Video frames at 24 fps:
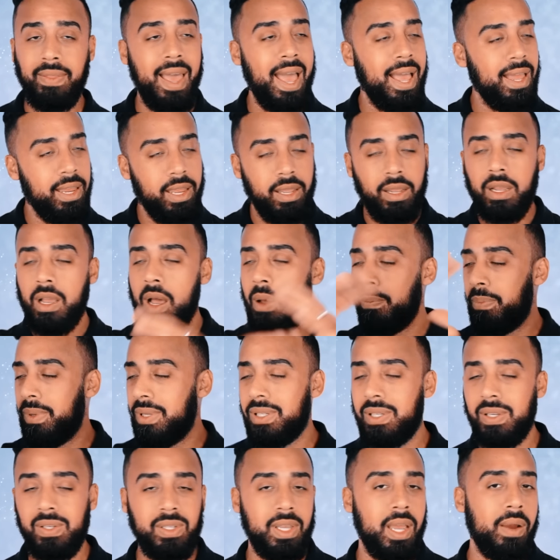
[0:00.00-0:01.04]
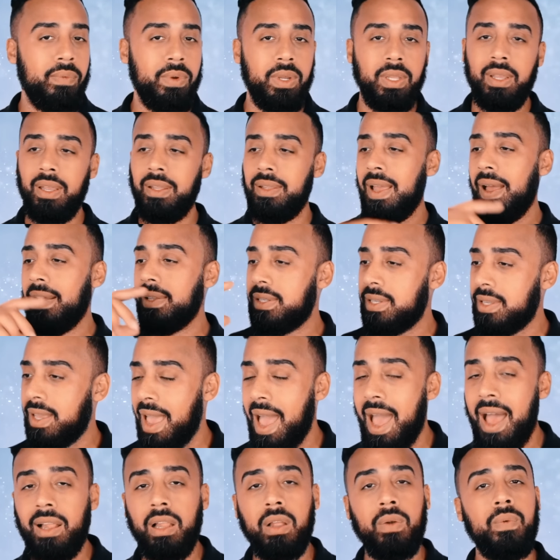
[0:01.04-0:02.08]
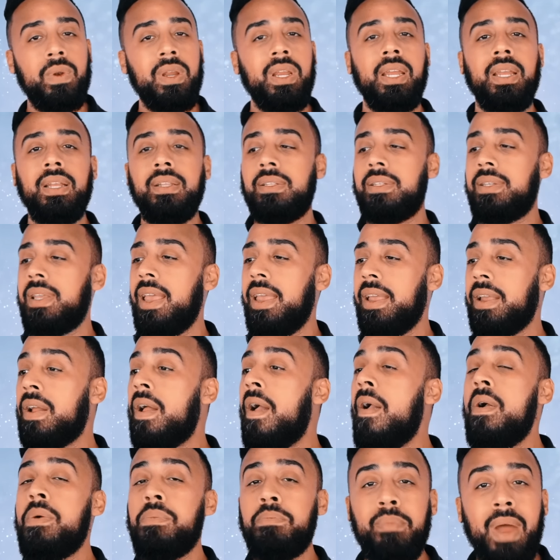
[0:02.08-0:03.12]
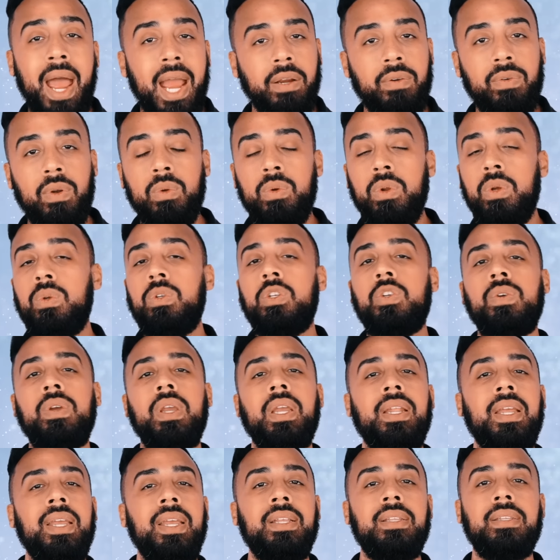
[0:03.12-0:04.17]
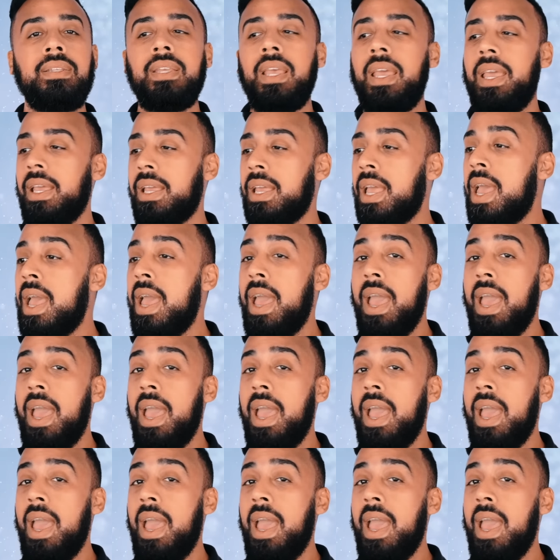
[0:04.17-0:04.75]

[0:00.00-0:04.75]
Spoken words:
That encompasses everything. That's calorie intake, macronutrient intake,